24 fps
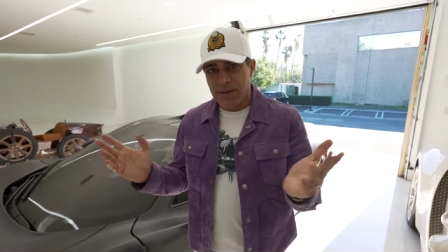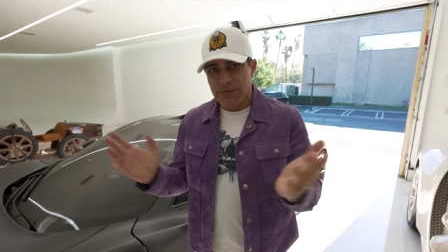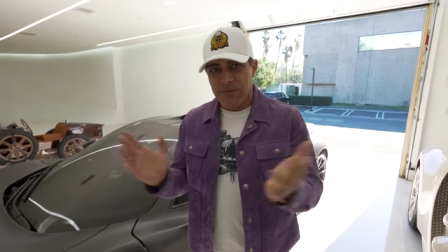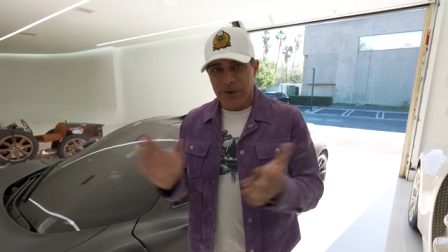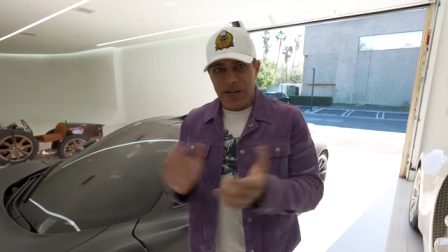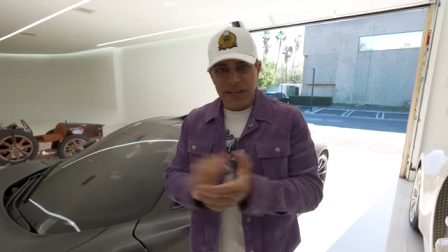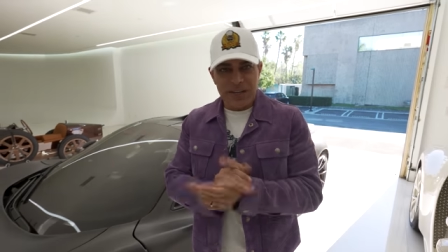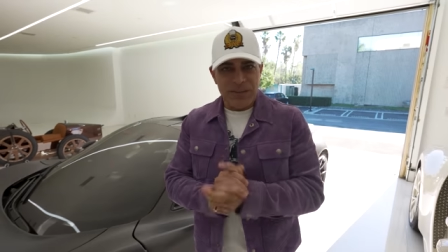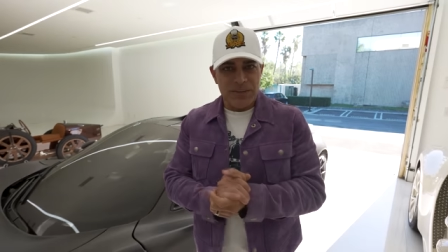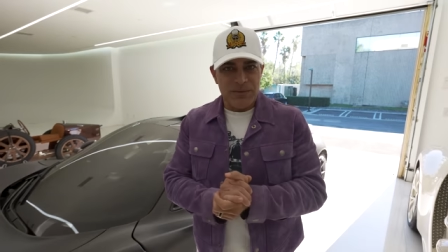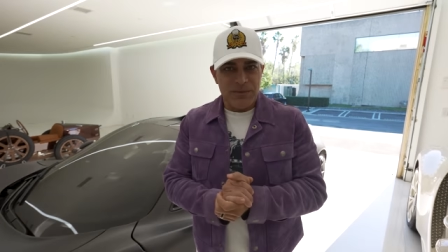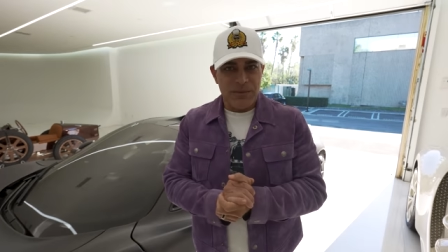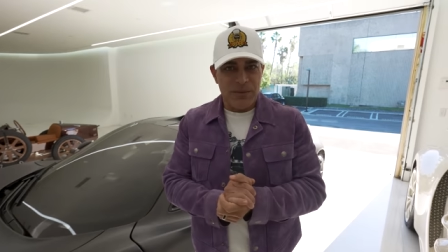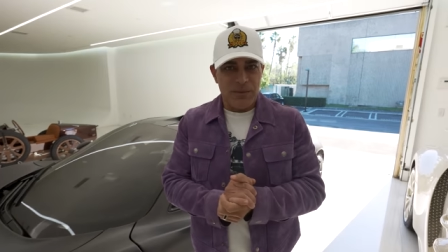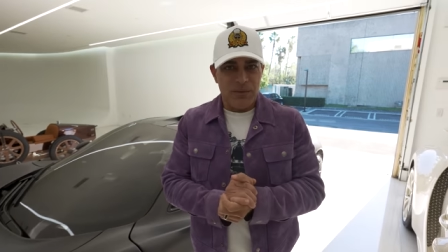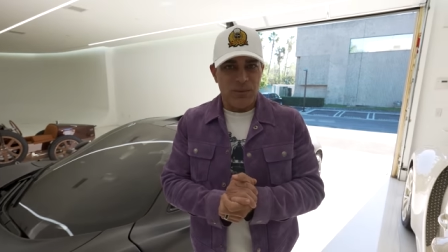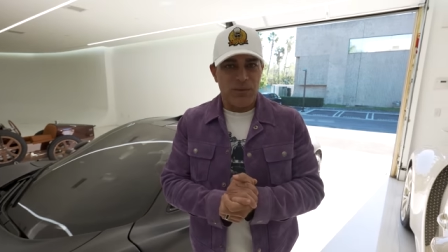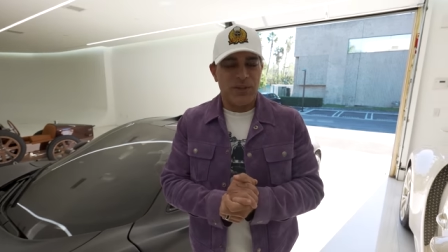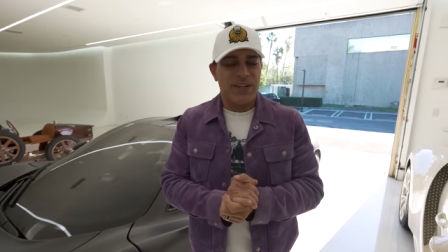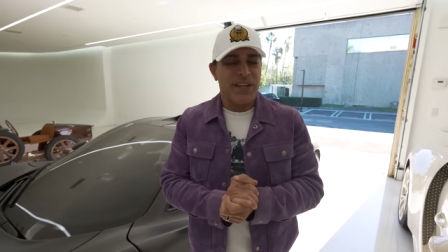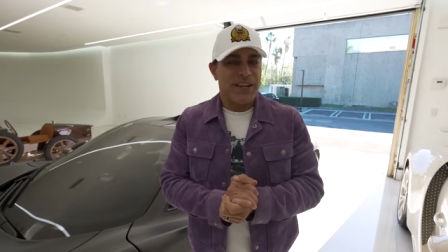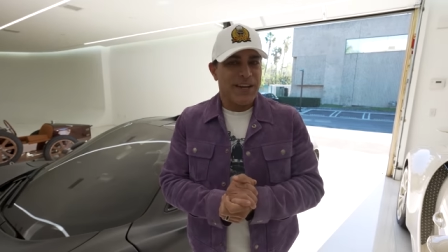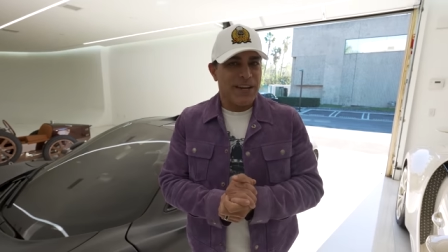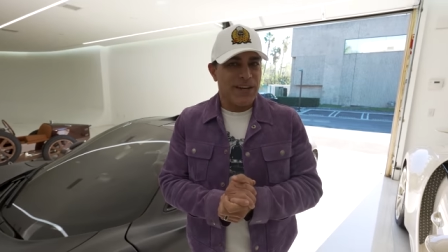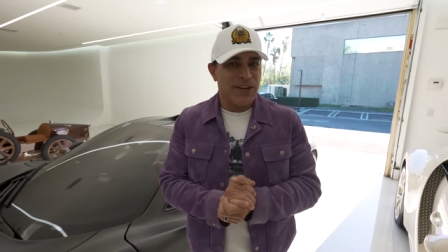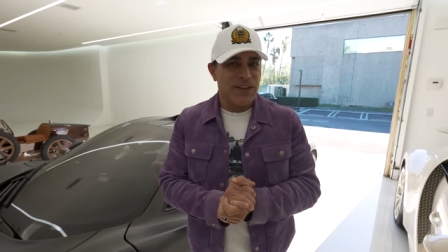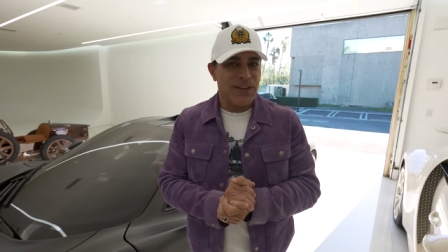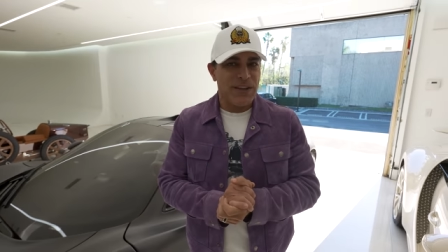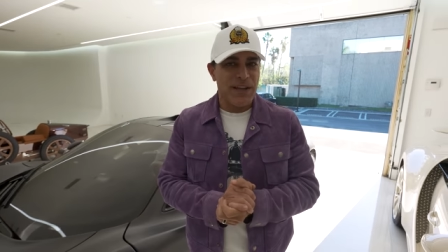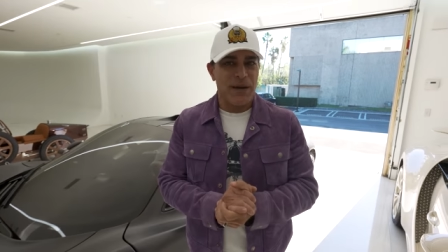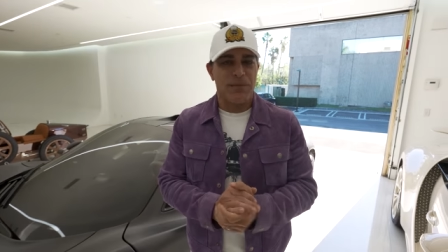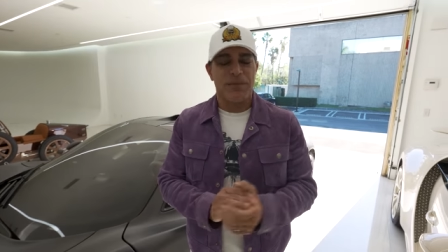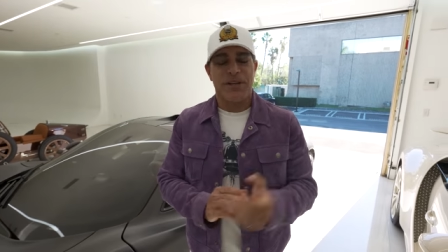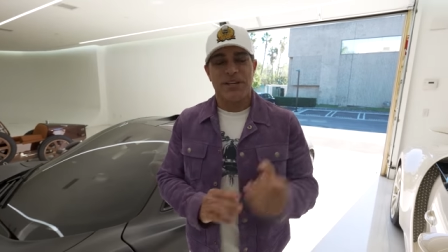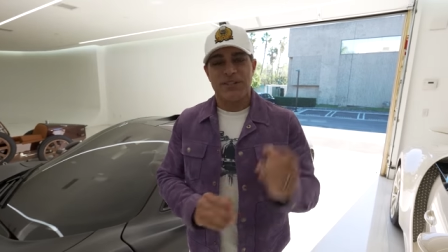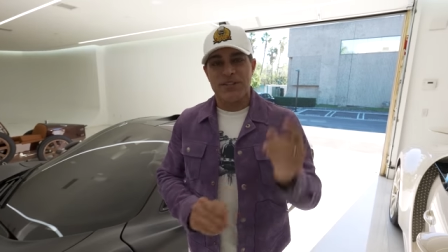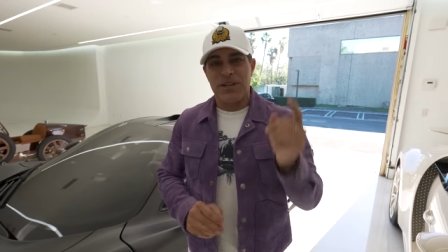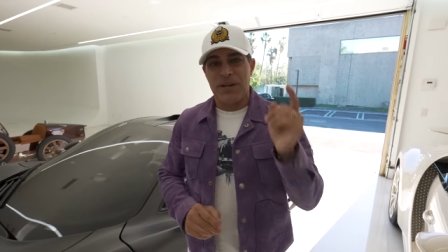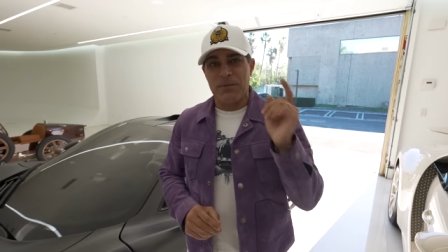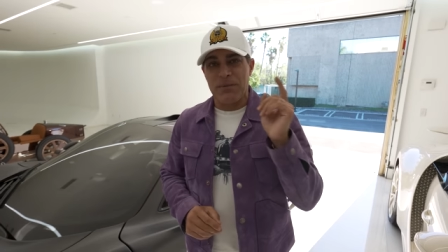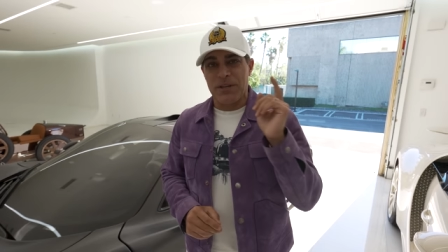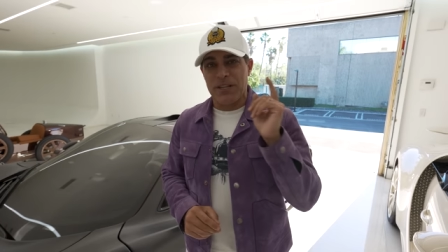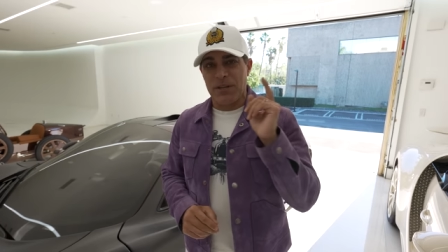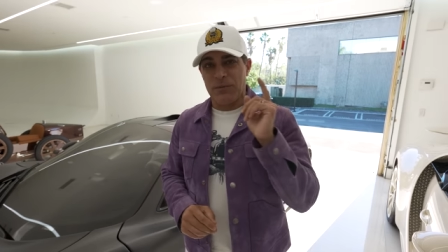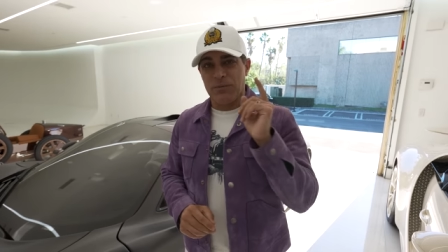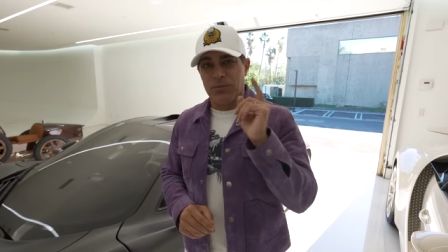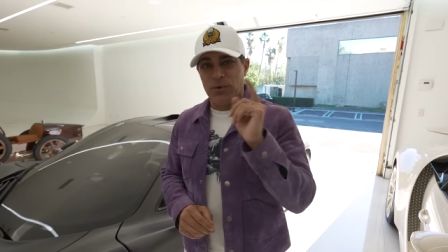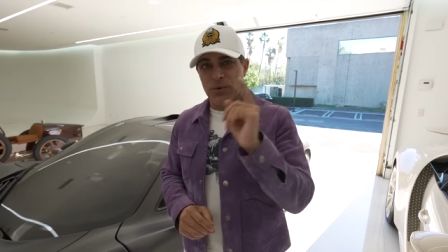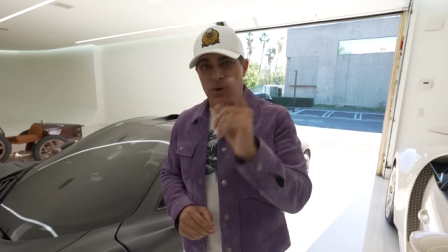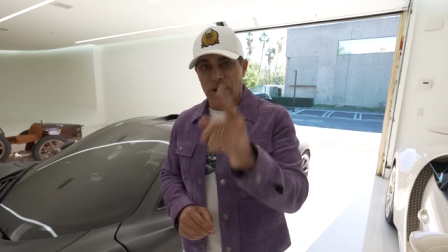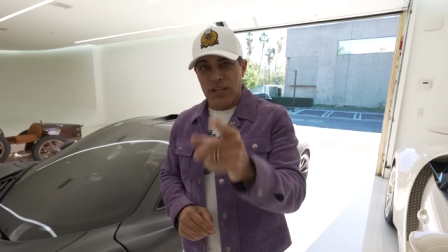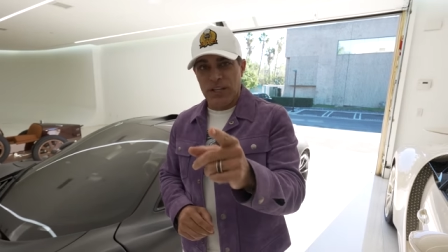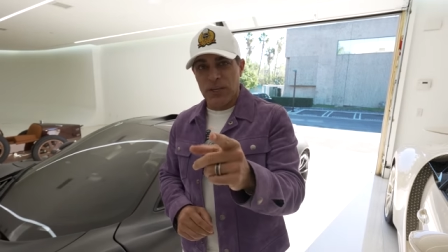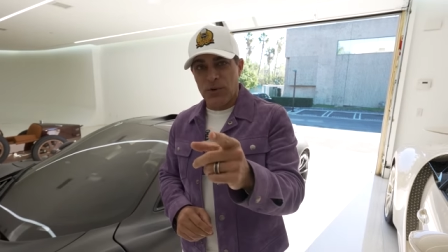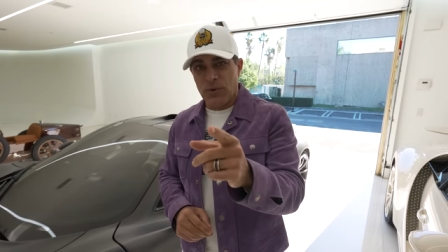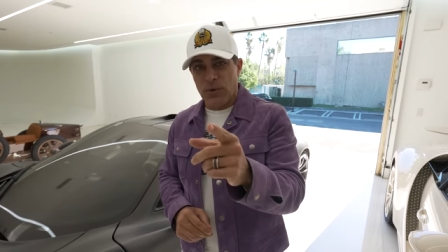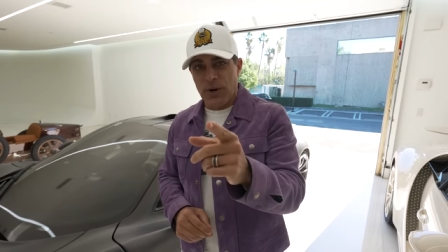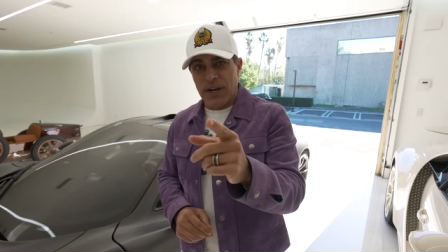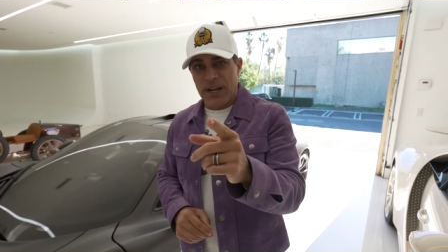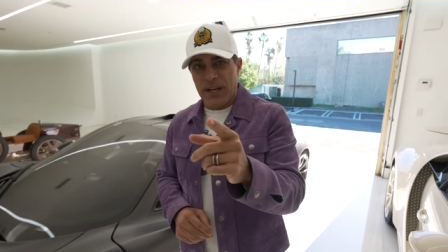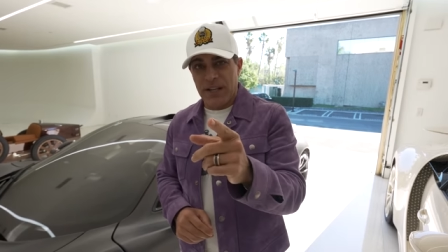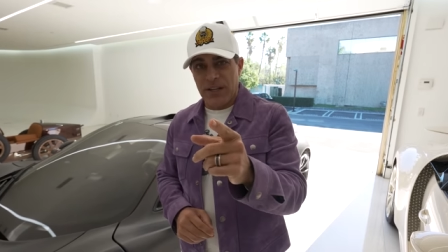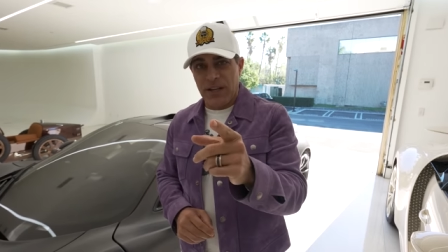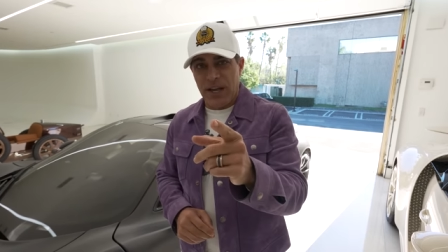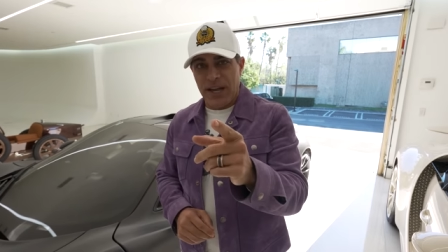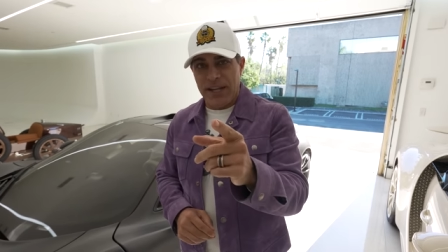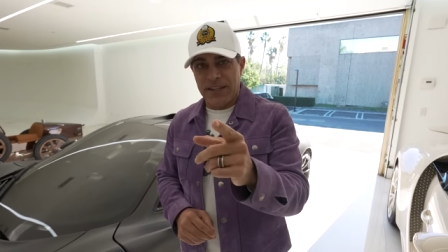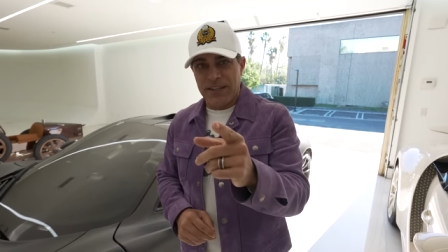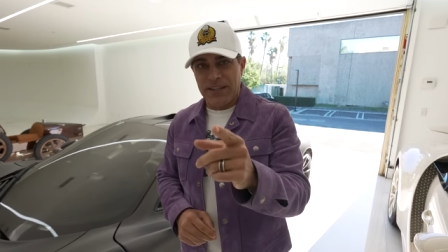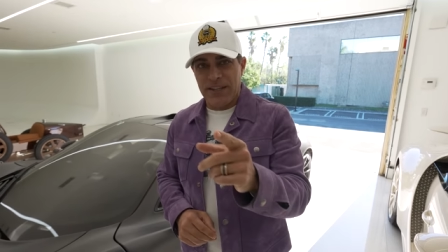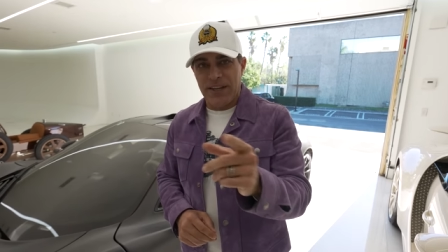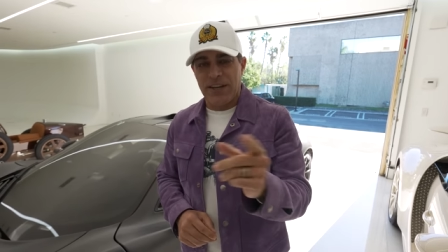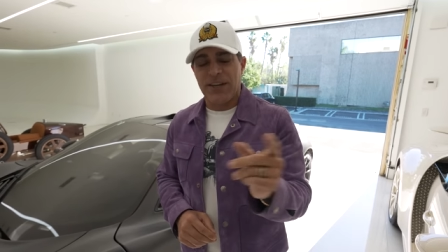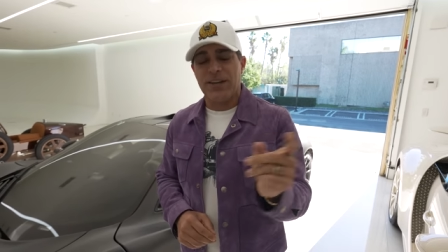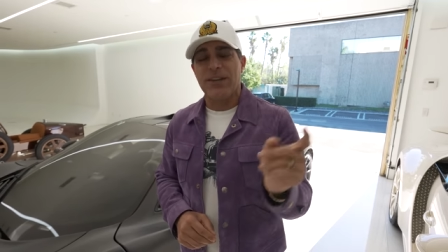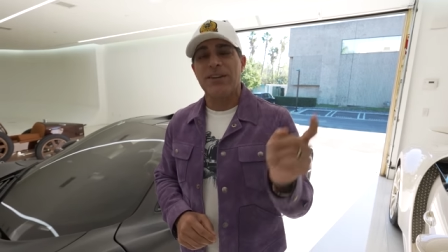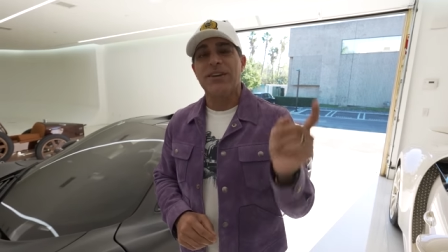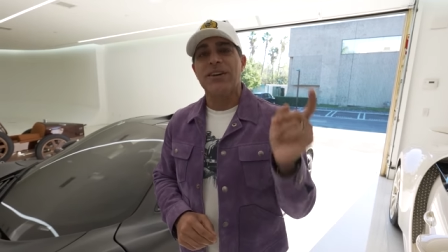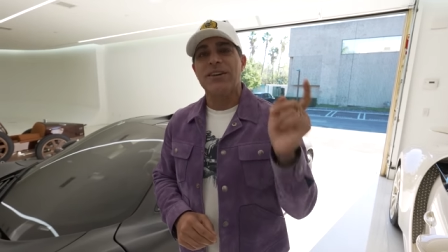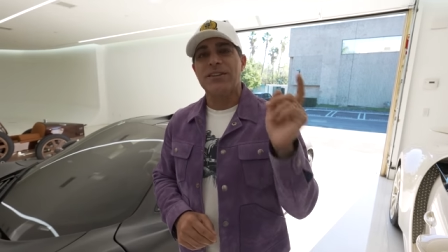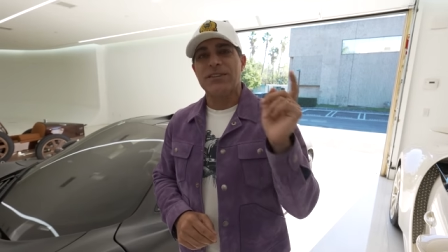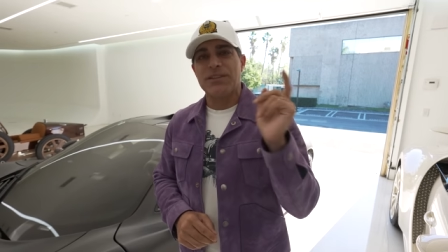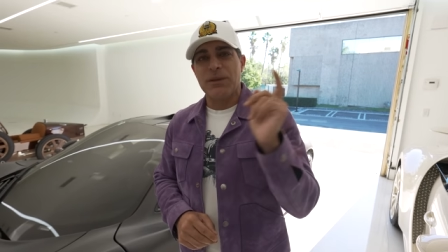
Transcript: But more than anything, I'm excited about the Bugatti Royale idea.